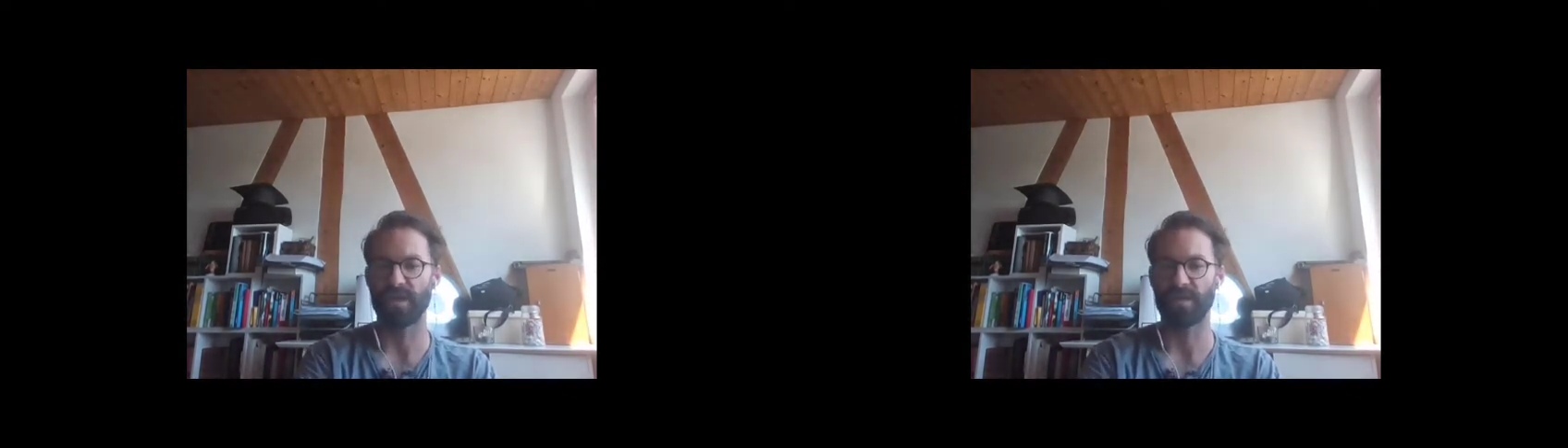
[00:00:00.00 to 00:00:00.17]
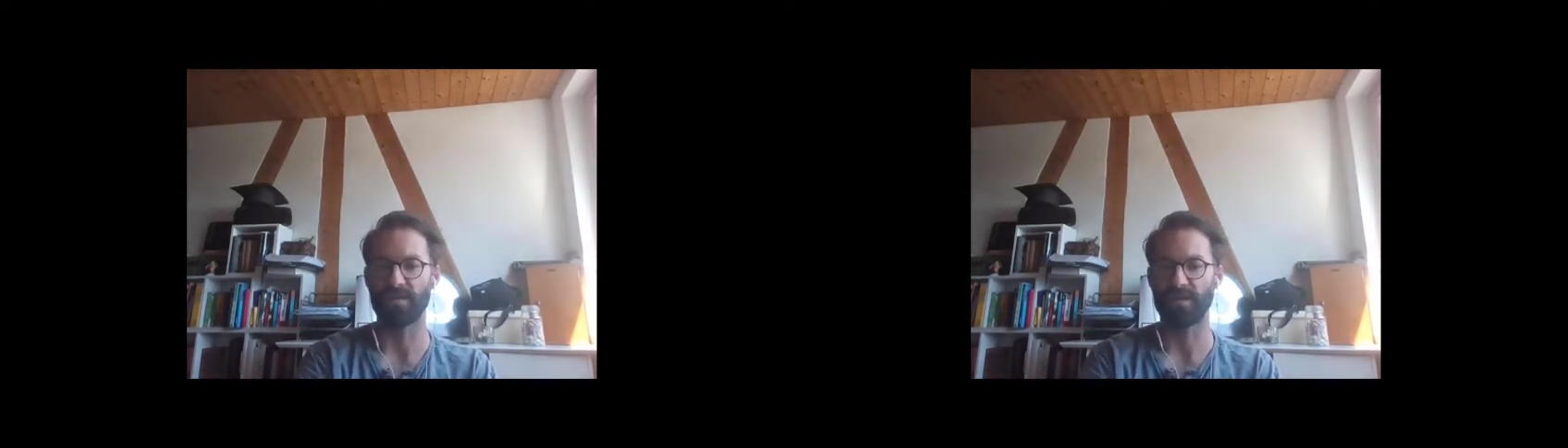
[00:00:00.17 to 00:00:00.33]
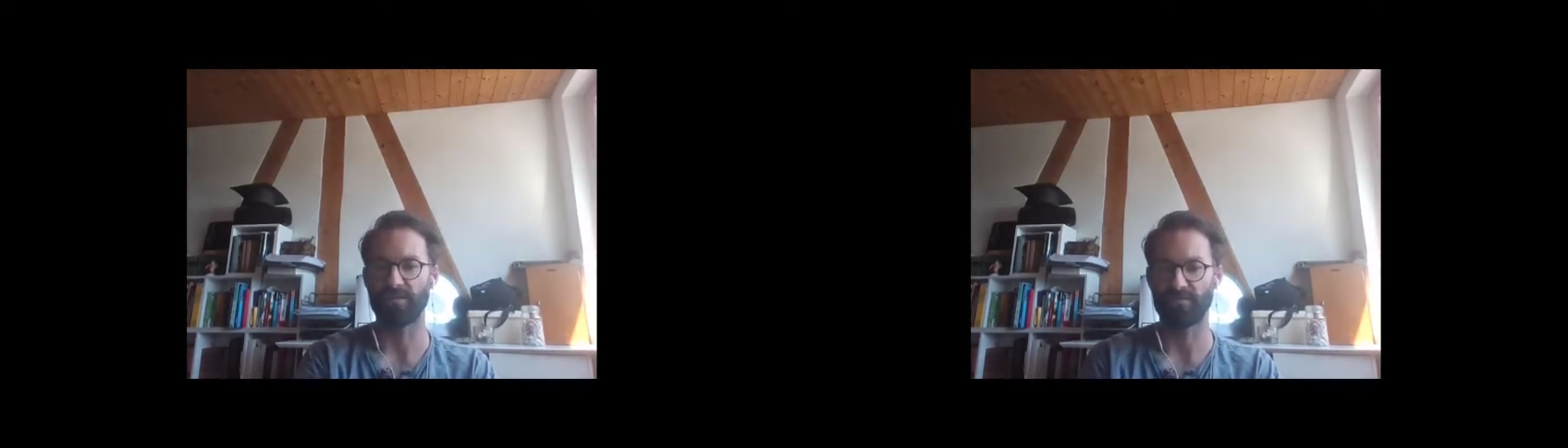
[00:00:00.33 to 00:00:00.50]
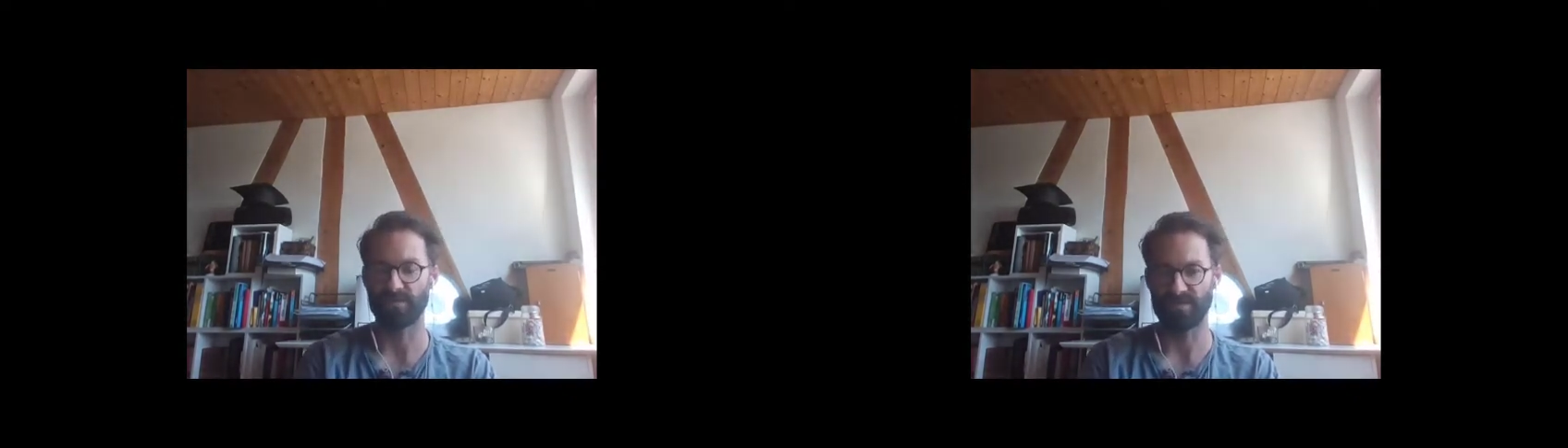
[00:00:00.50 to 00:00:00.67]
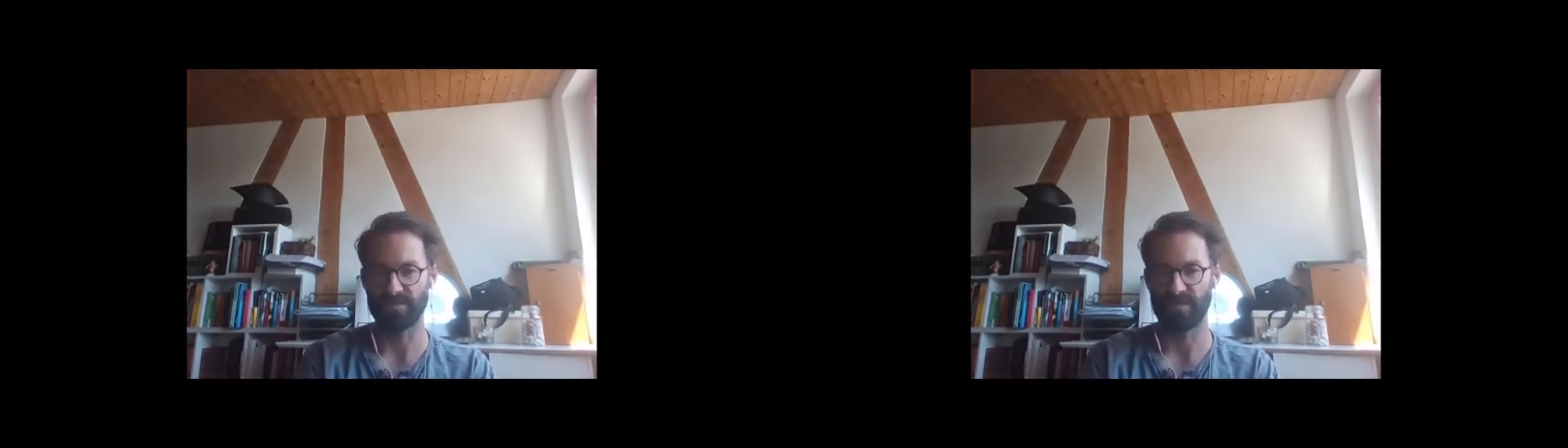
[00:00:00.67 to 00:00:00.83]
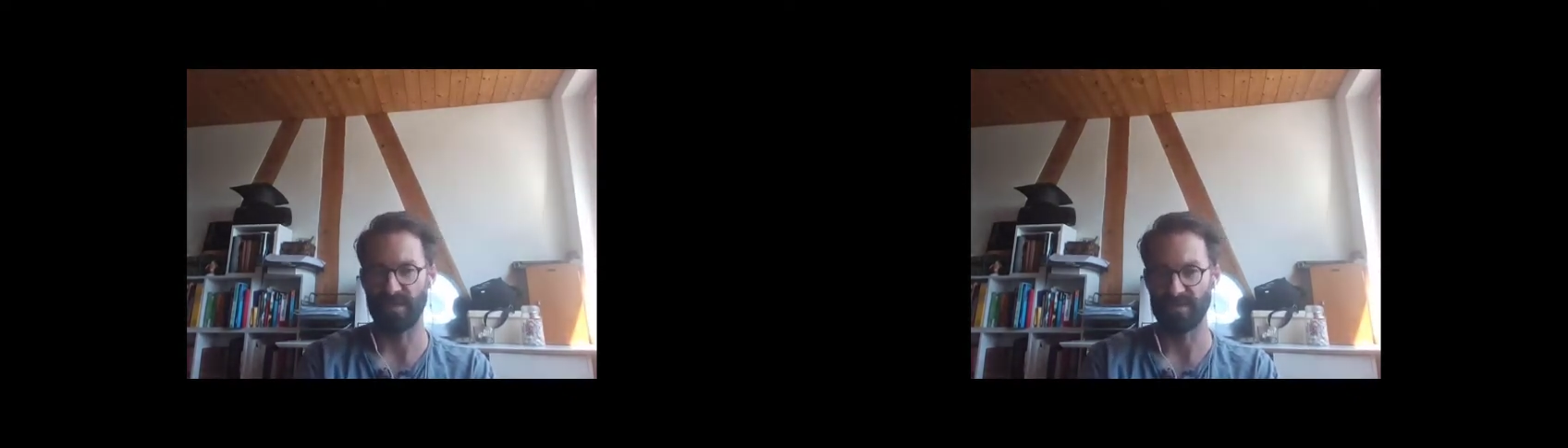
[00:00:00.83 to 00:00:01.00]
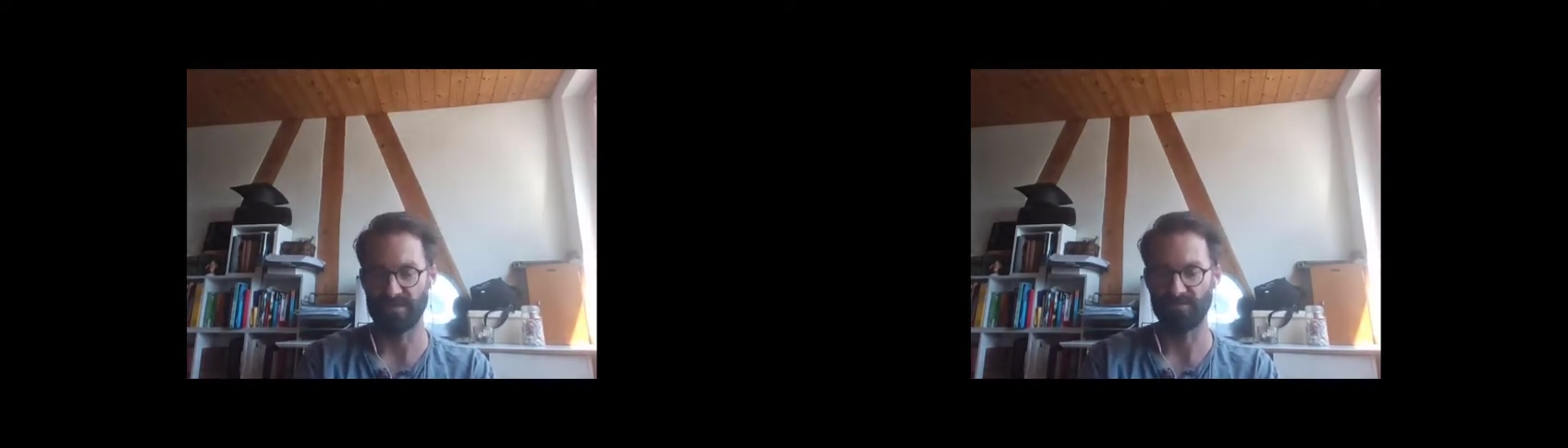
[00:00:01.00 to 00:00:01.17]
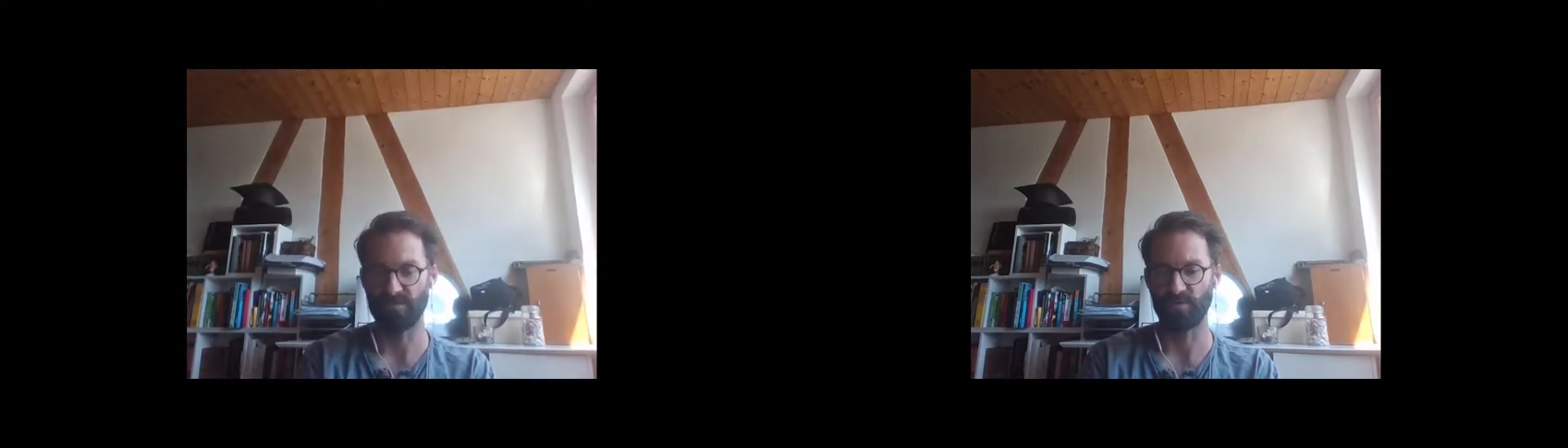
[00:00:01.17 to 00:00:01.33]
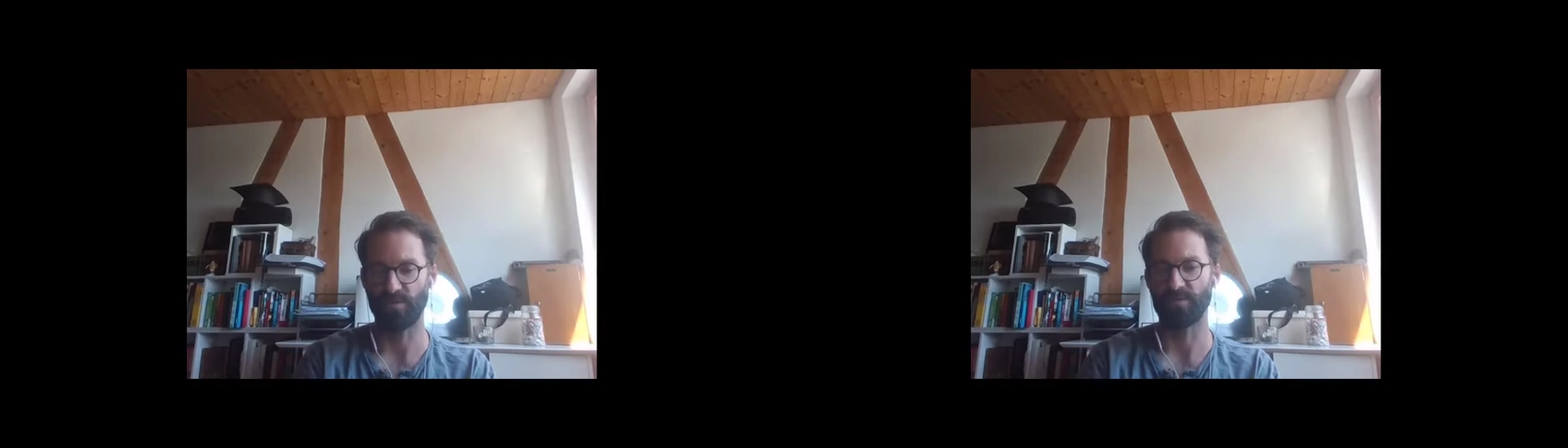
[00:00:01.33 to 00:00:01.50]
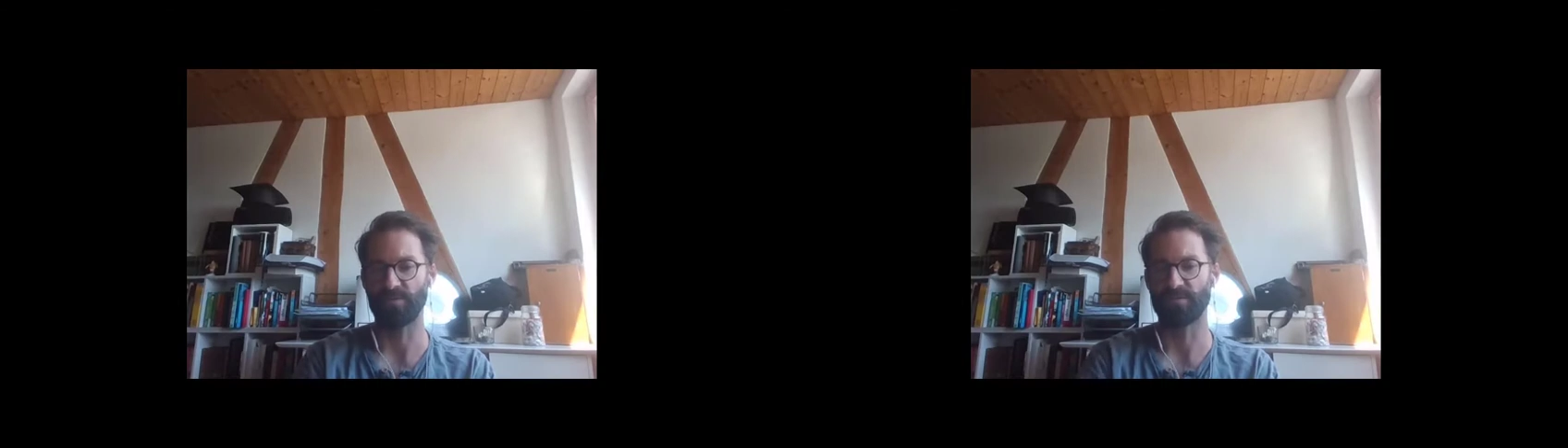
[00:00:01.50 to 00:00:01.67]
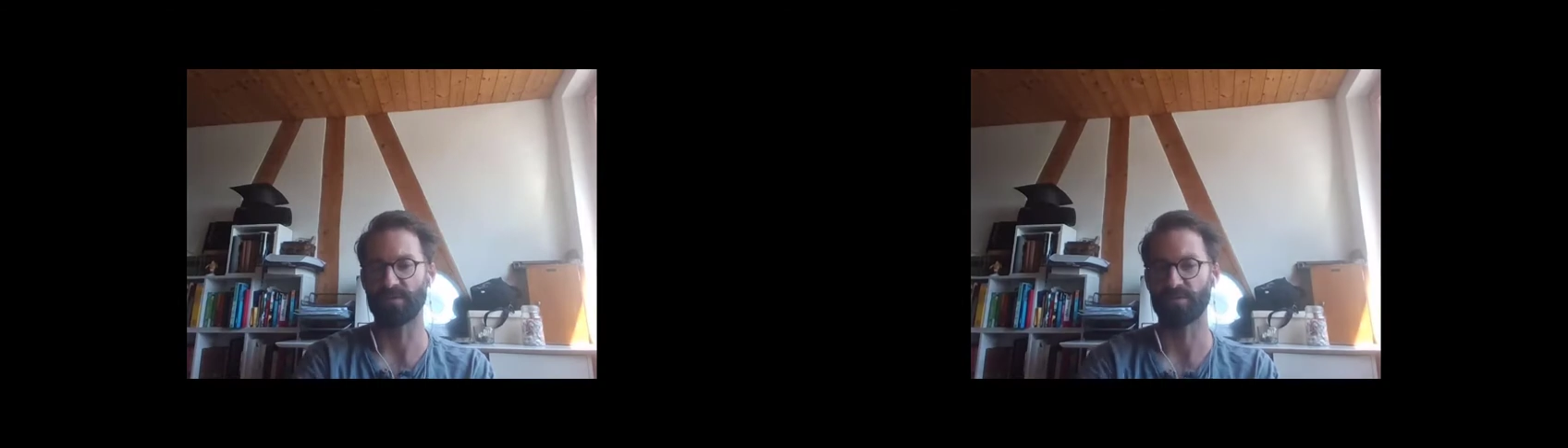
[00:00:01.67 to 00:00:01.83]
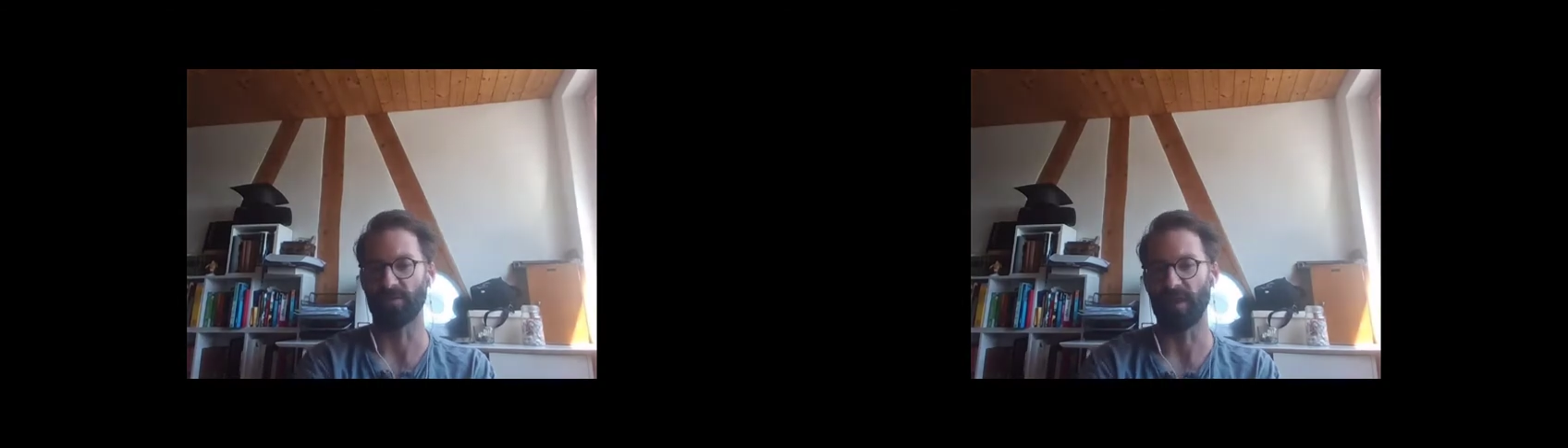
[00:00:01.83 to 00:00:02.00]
and the difference, the asymmetry between the two